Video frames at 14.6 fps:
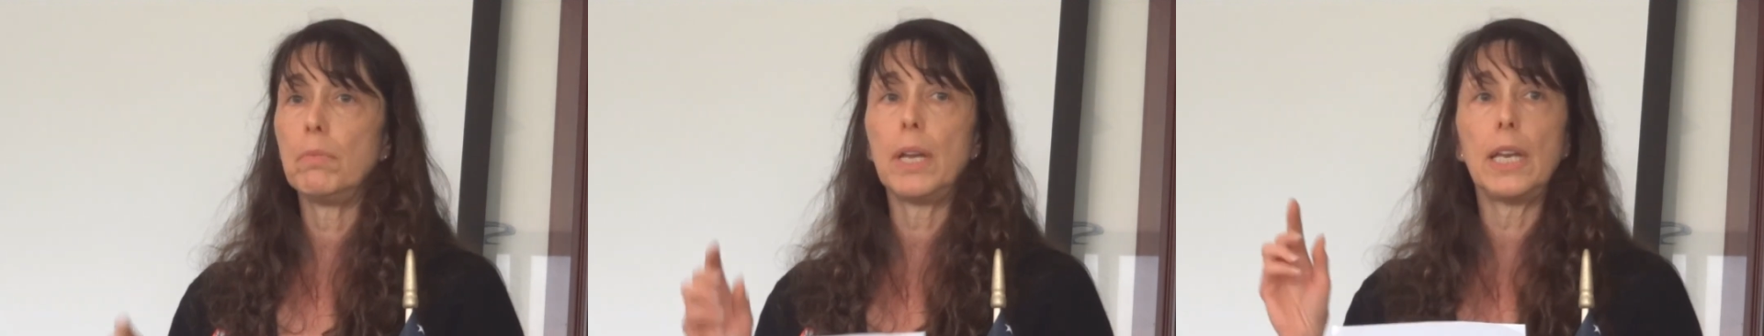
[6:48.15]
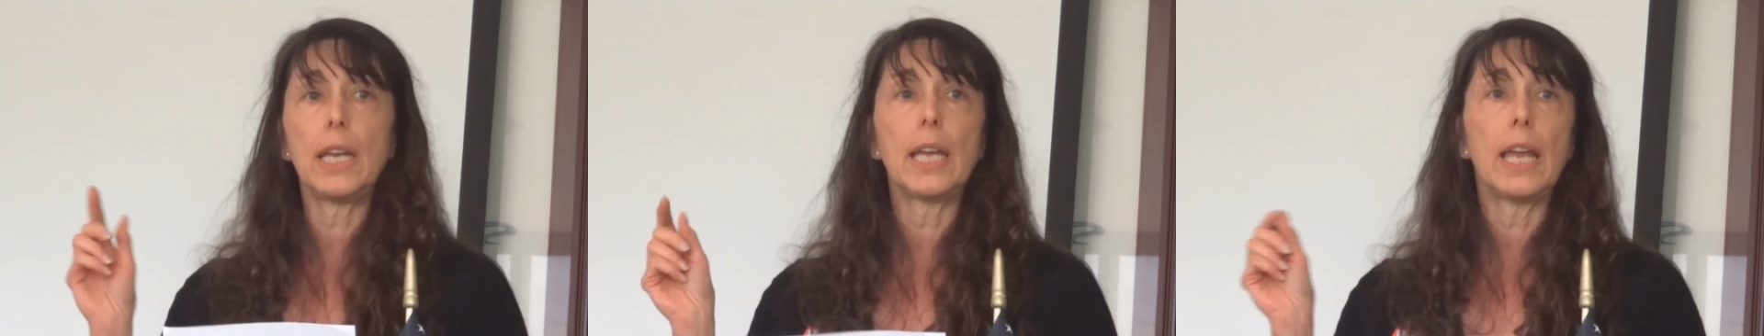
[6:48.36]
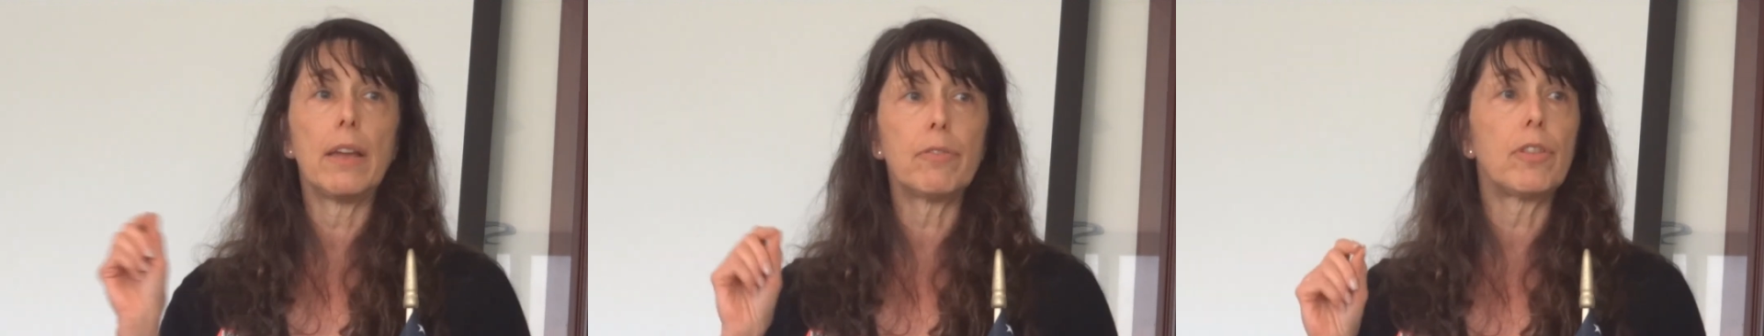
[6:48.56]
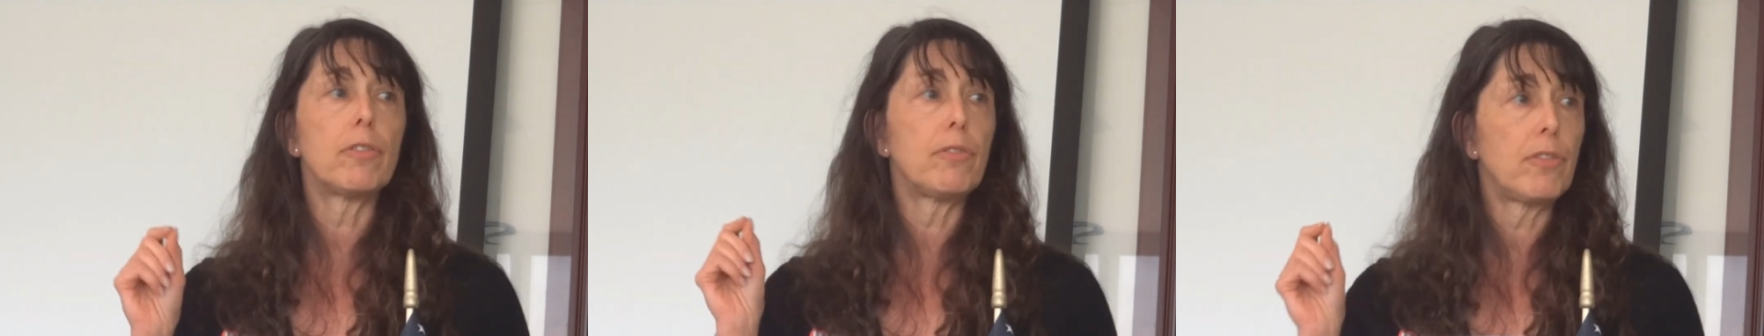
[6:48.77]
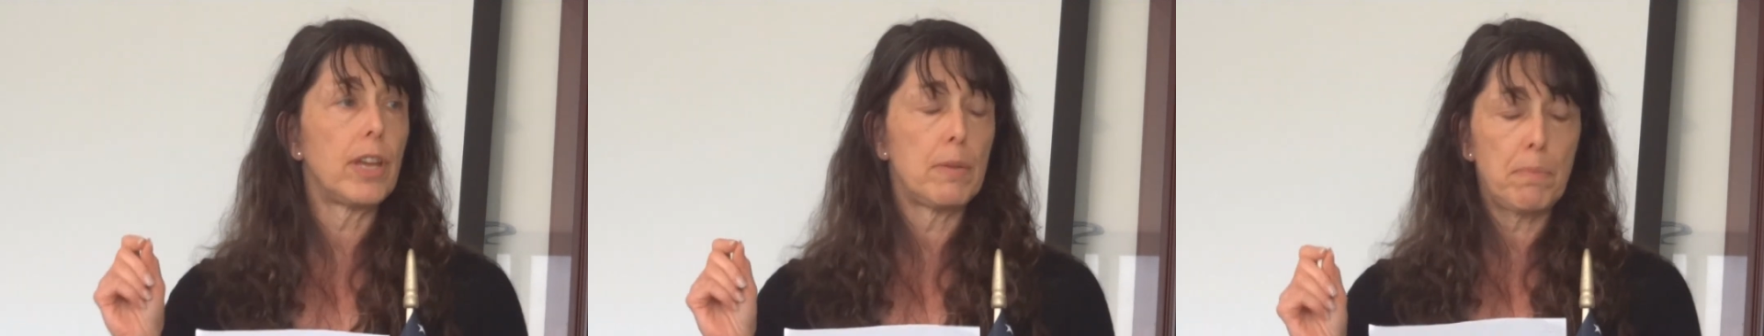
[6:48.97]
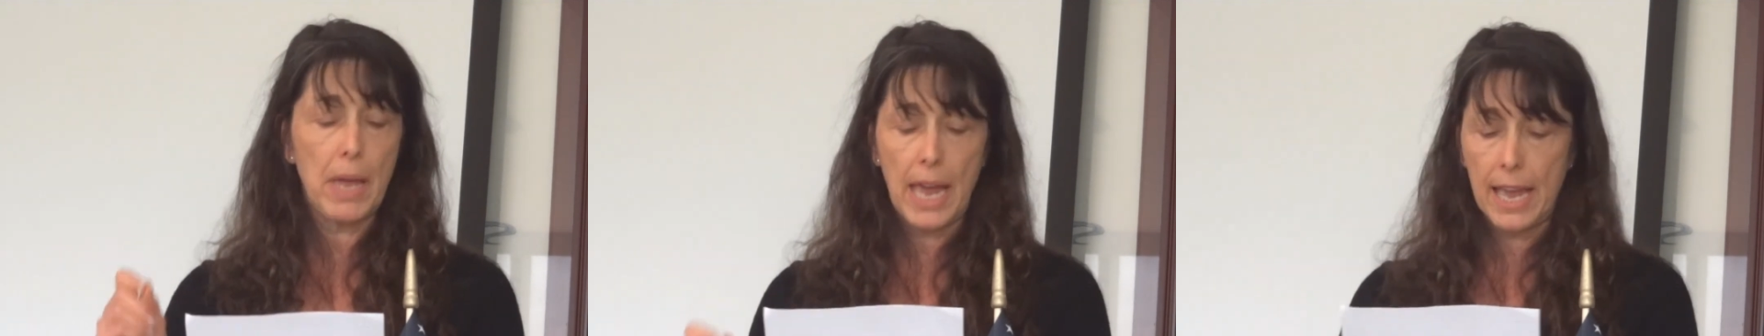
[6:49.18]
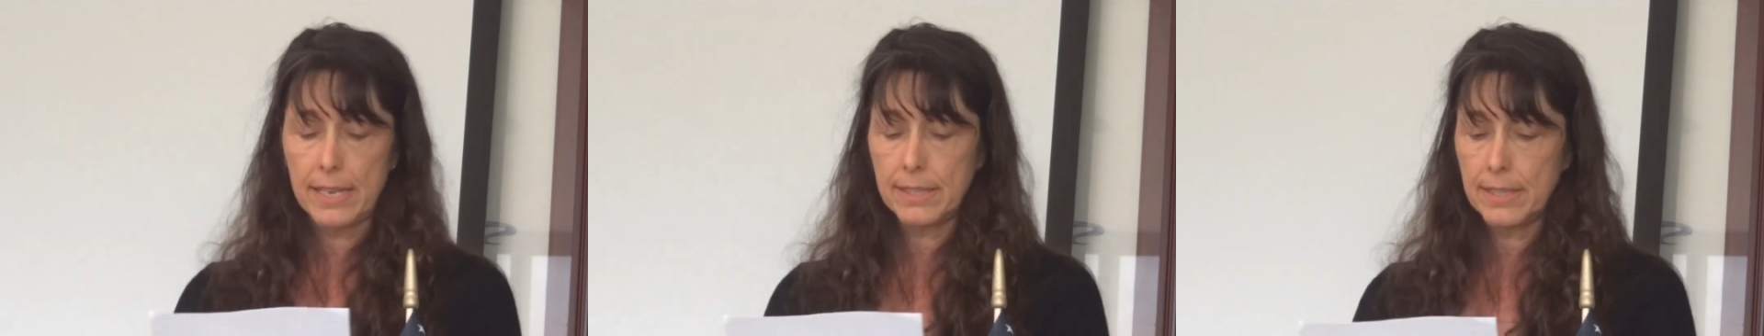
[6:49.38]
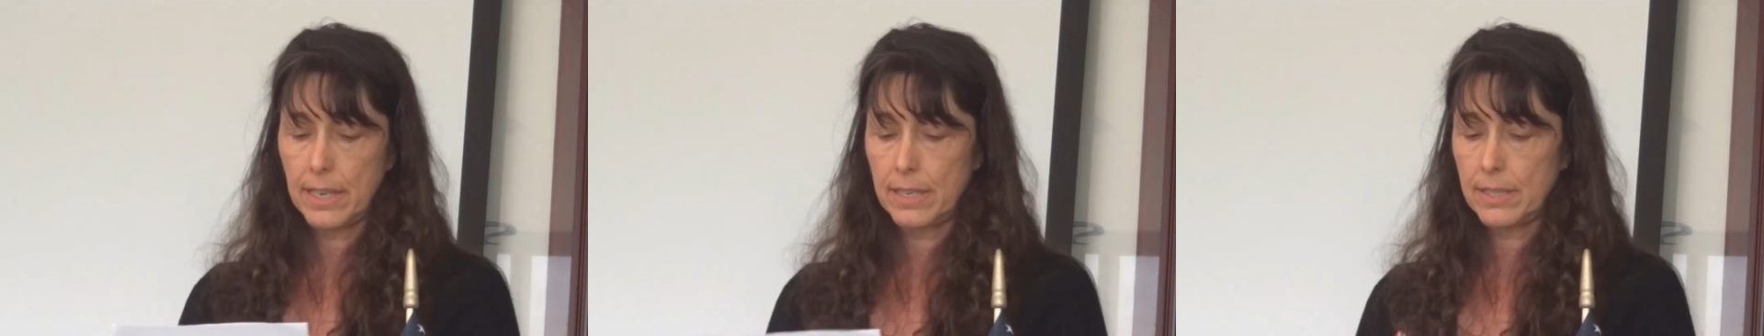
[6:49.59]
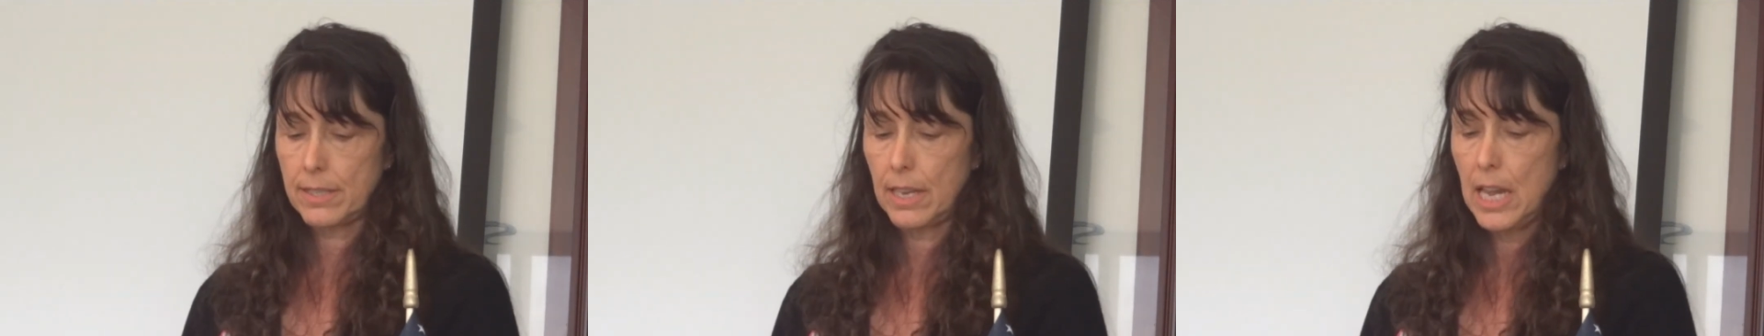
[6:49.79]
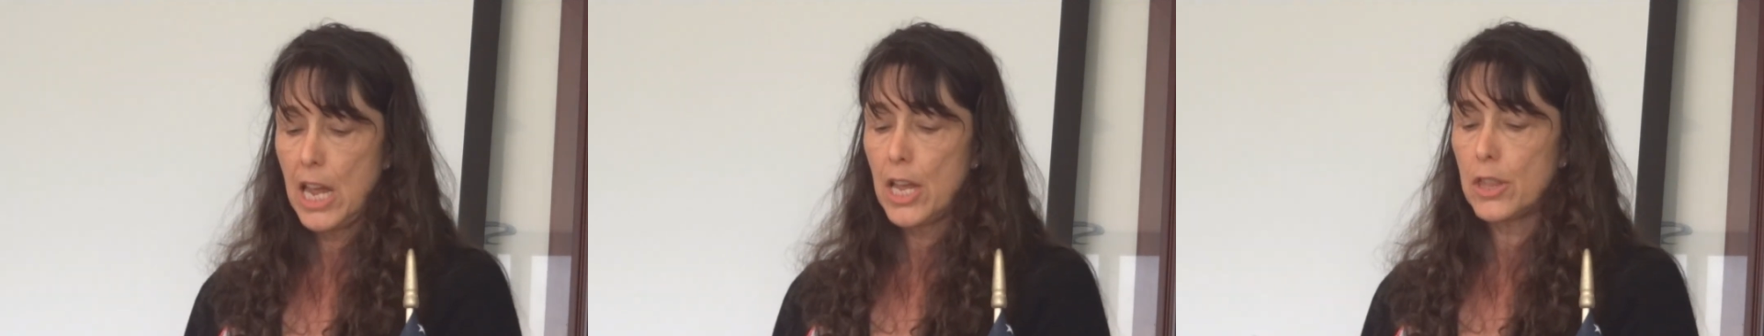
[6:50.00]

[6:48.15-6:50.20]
meaning if the fee passes,